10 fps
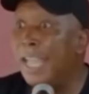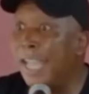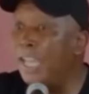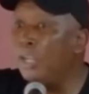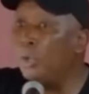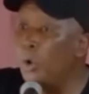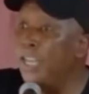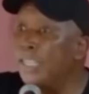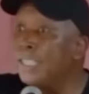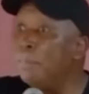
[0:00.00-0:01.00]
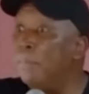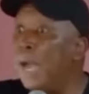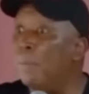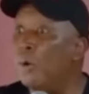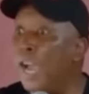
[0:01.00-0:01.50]
including
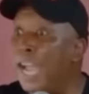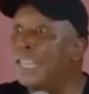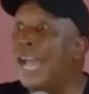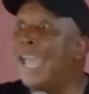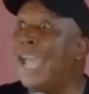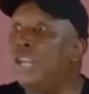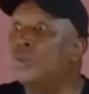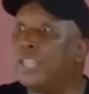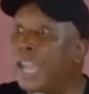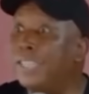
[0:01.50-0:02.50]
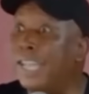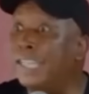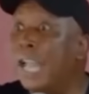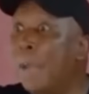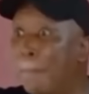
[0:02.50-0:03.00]
Zimbabwe, where they are
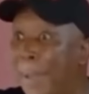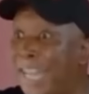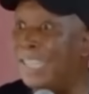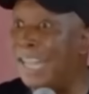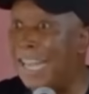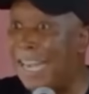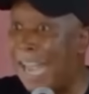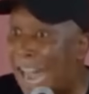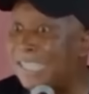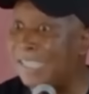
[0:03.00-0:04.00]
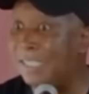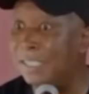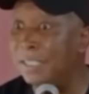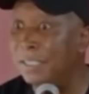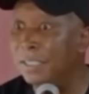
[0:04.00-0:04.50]
educated better than us.
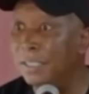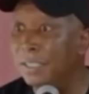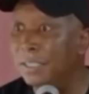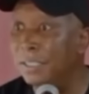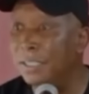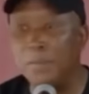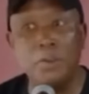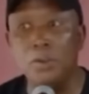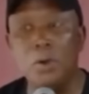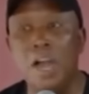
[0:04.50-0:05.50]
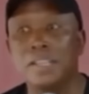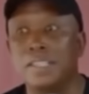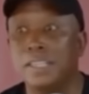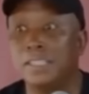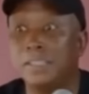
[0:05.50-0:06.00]
They've got no
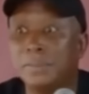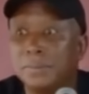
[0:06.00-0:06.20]
accent.